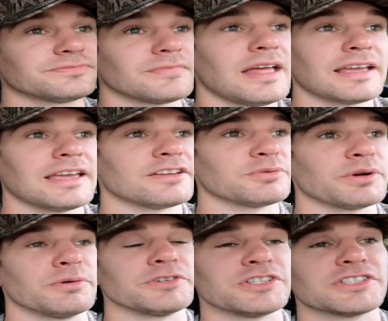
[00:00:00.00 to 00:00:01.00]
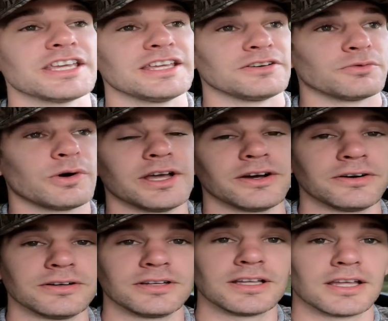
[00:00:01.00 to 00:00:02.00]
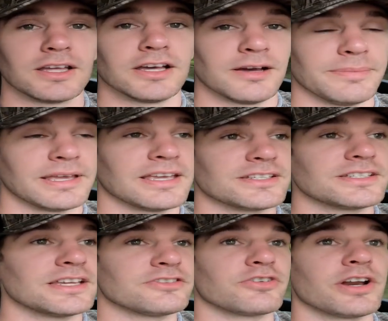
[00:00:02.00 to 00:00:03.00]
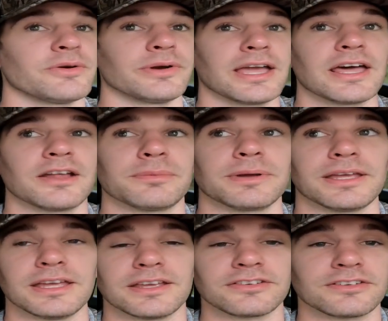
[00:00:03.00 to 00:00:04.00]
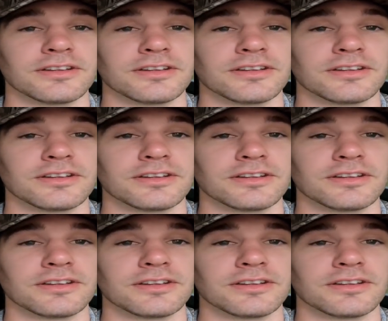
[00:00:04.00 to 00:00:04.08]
I guess we were just hidden well up against that tree we got up against.